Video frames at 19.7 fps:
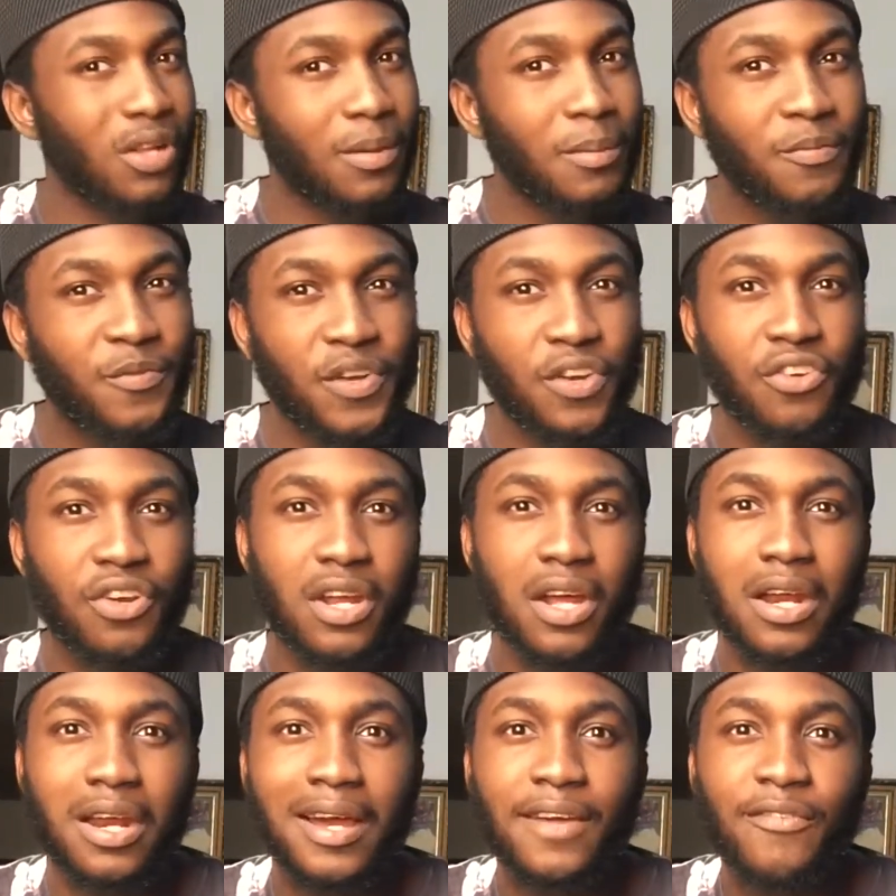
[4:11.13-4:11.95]
I'm figuring
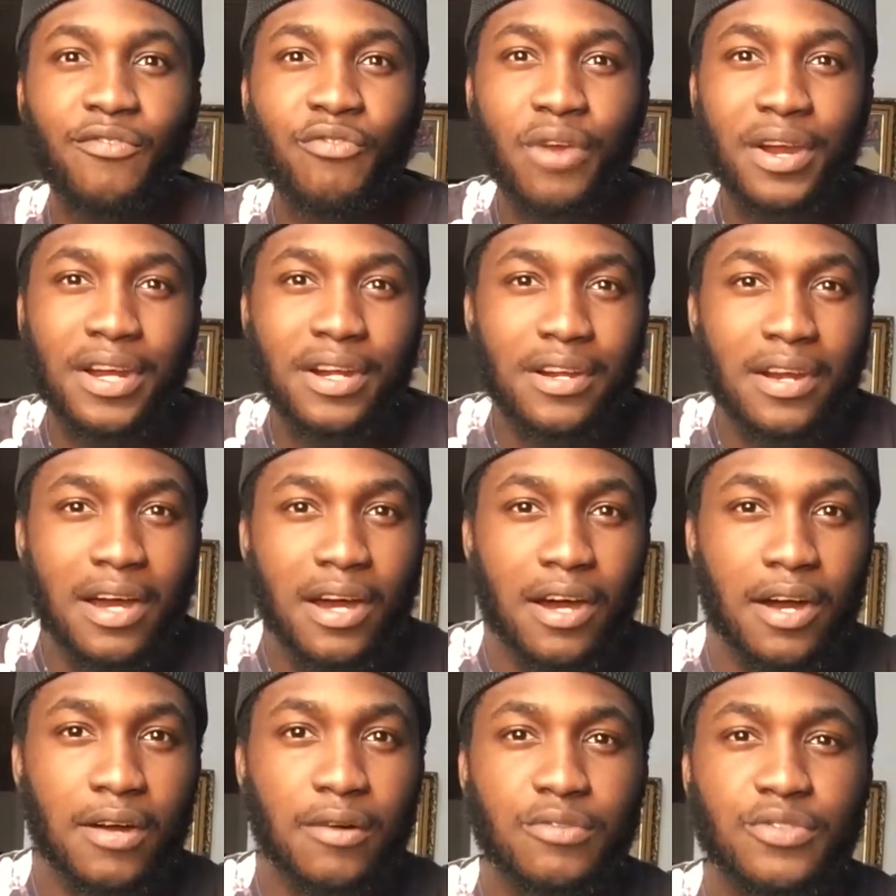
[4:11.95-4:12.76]
out life right
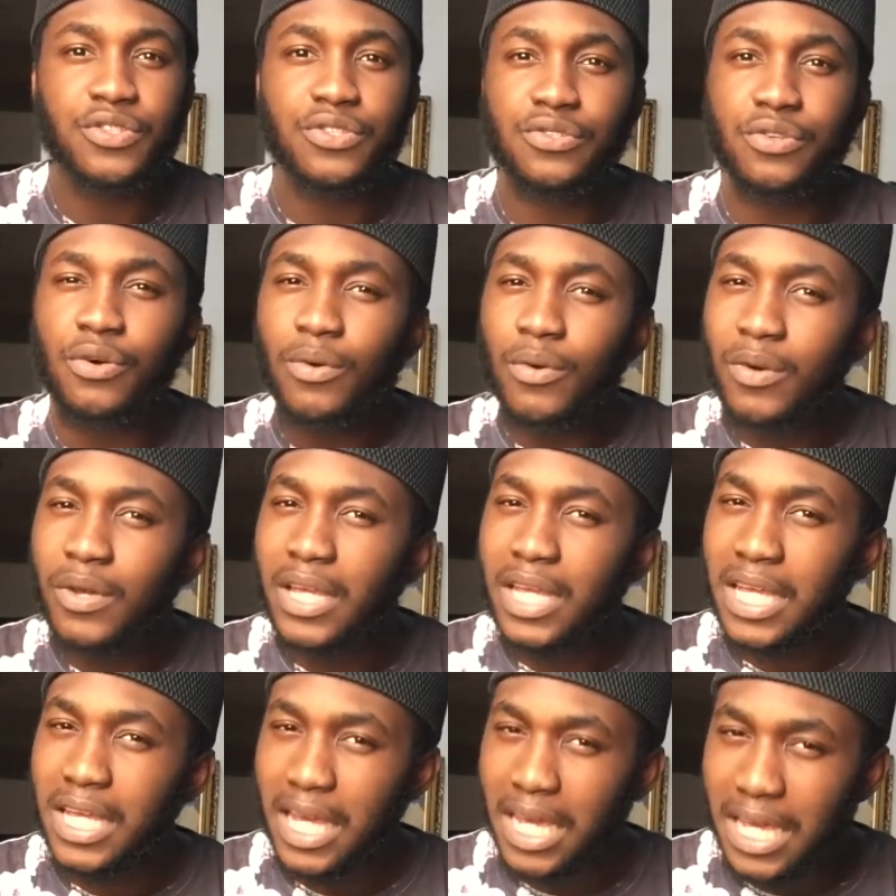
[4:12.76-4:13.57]
now. So
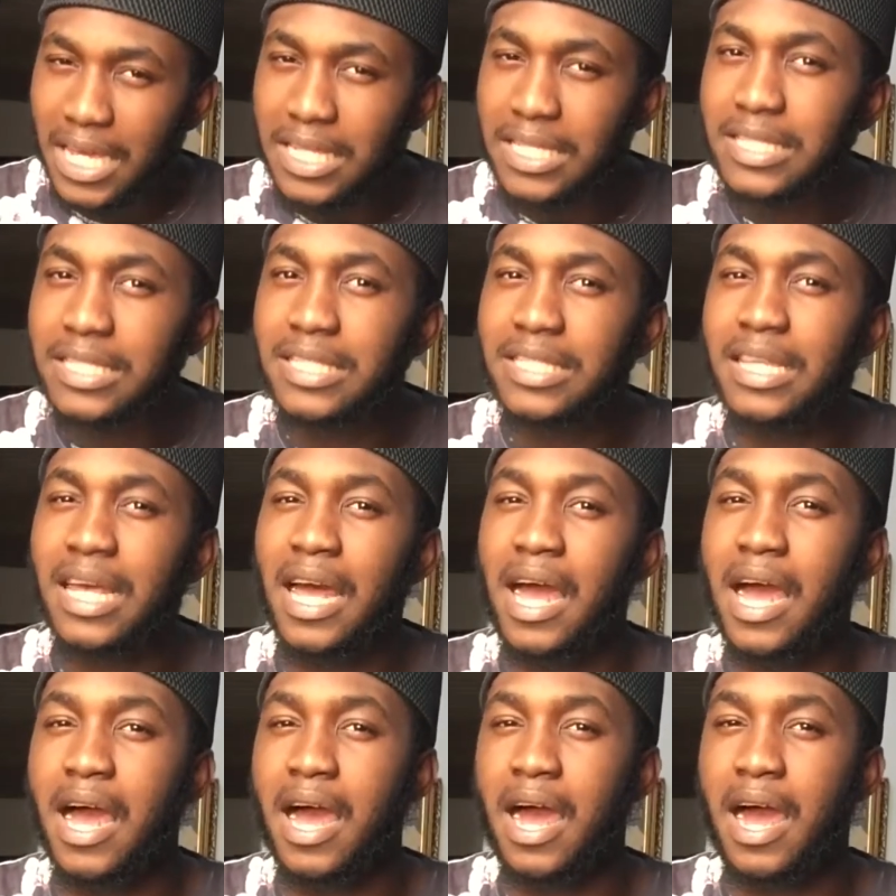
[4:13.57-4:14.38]
yes,
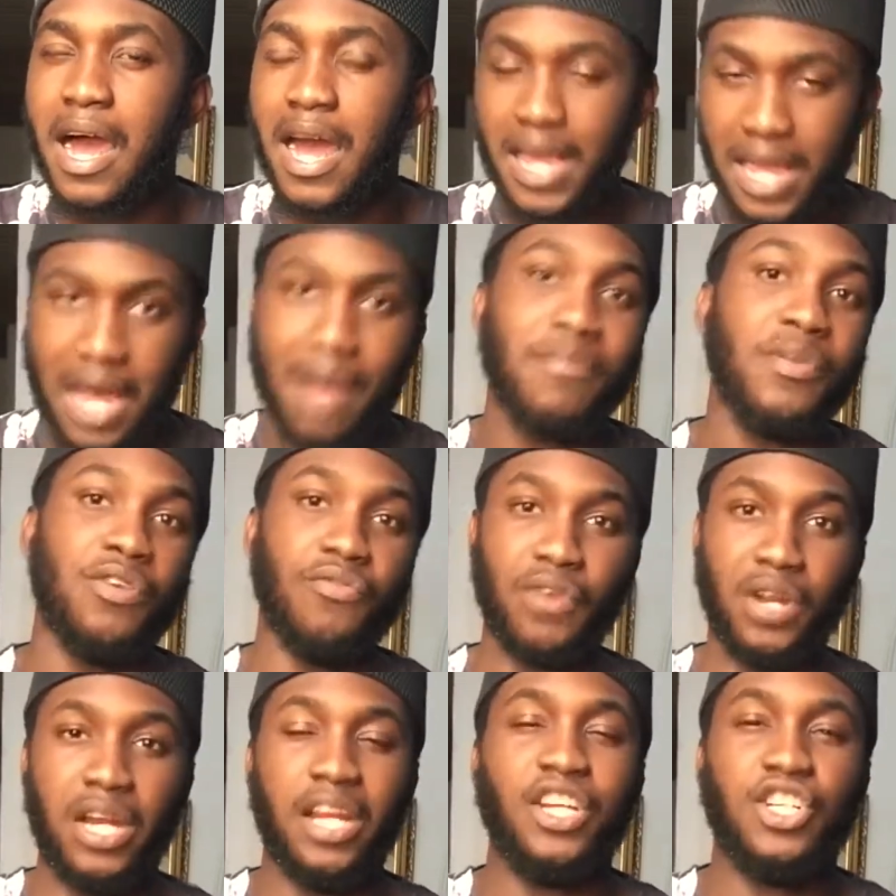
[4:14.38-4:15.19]
I am in a
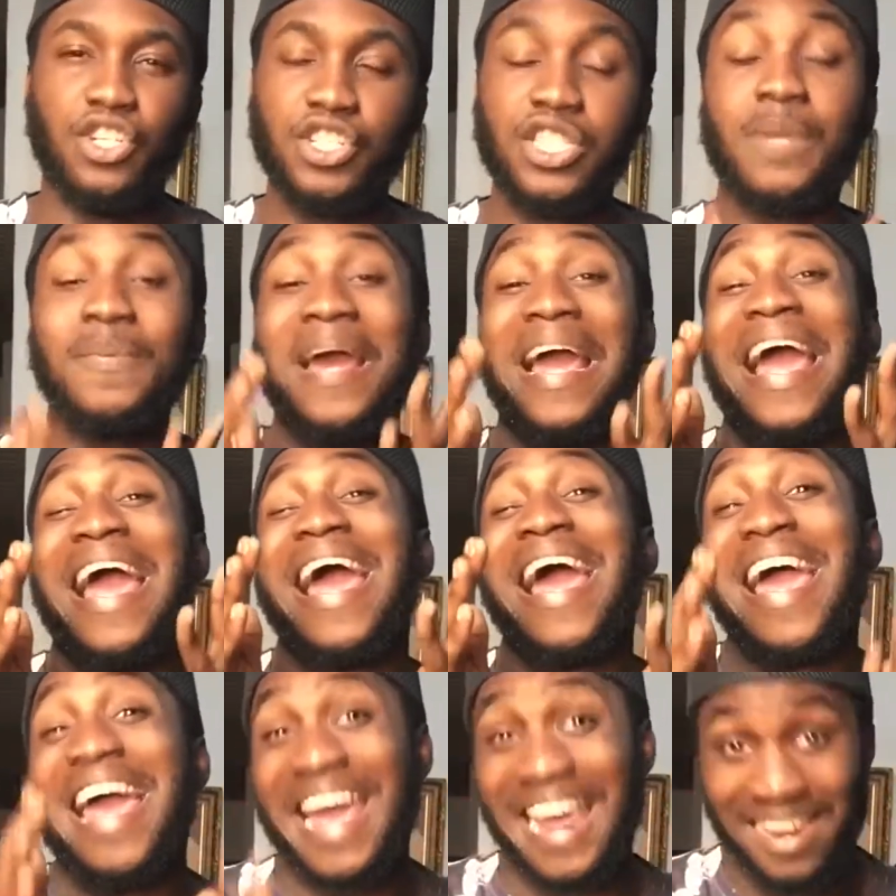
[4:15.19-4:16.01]
relationship
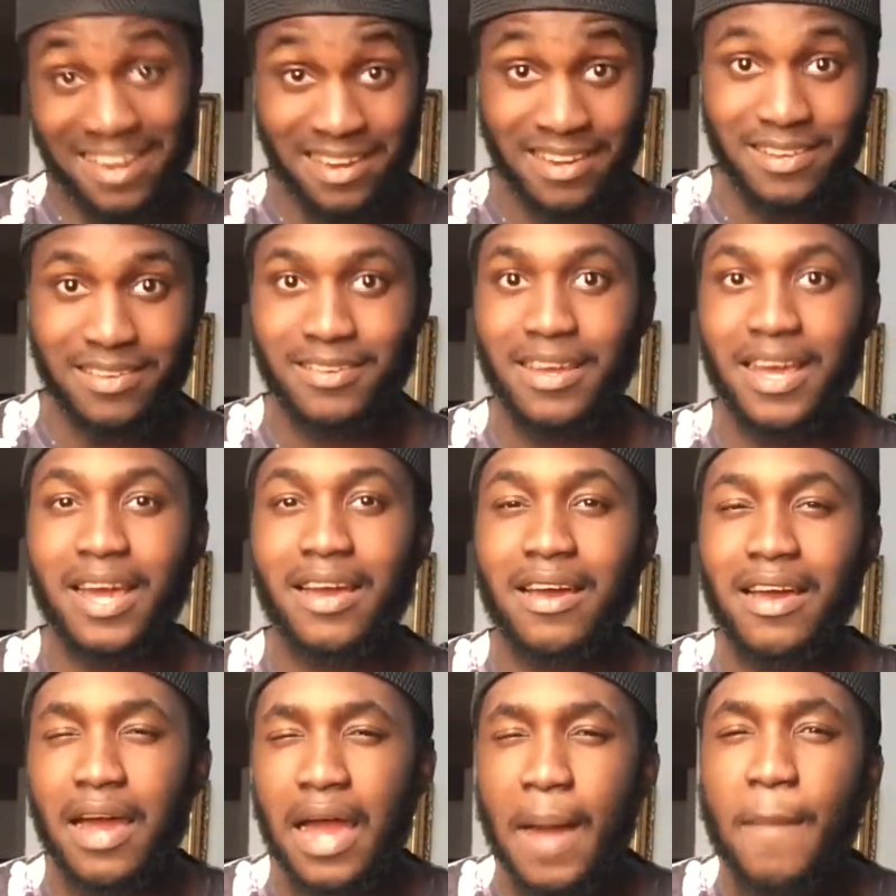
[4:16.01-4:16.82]
and
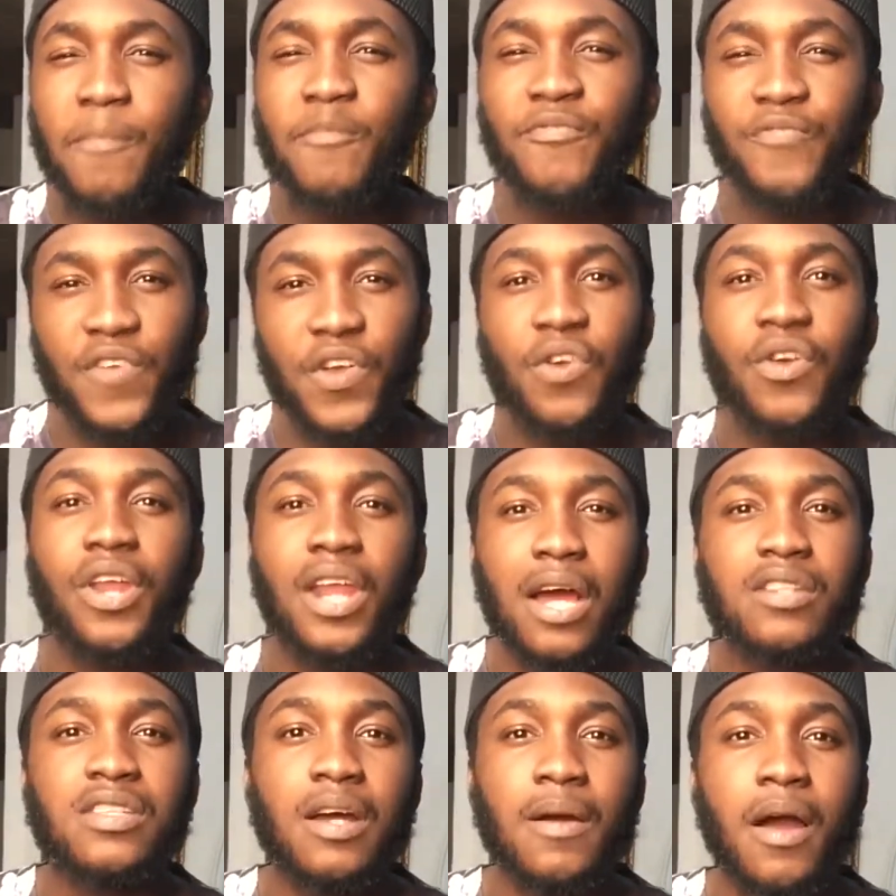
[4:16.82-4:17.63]
I'm
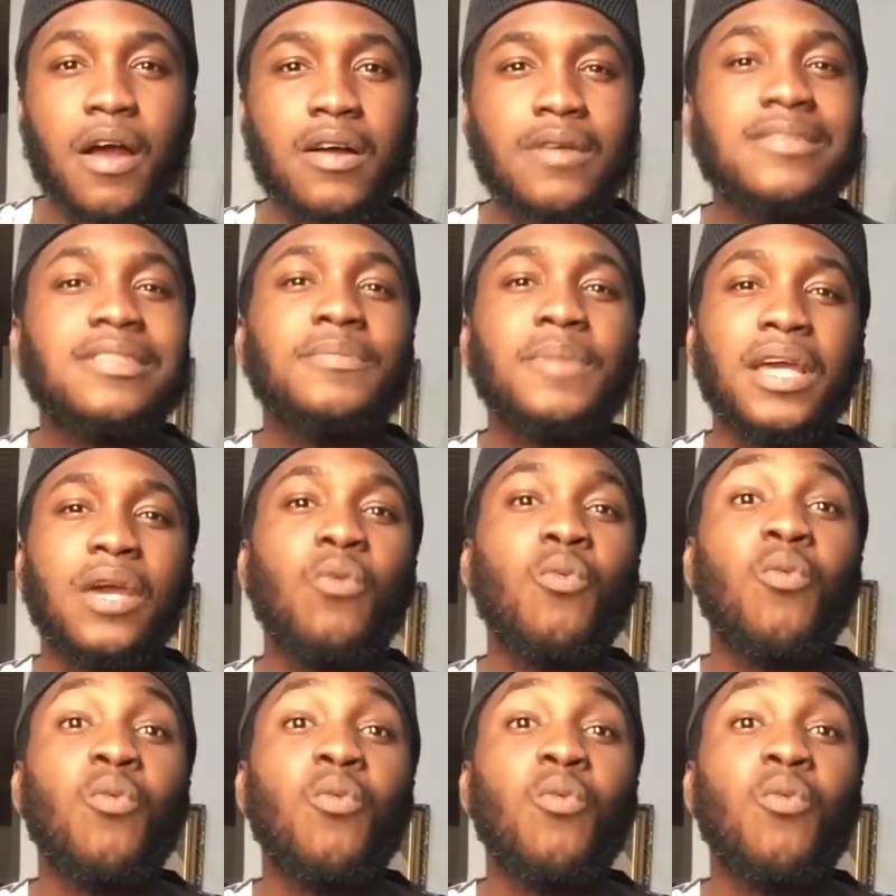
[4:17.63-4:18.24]
figuring out how to make it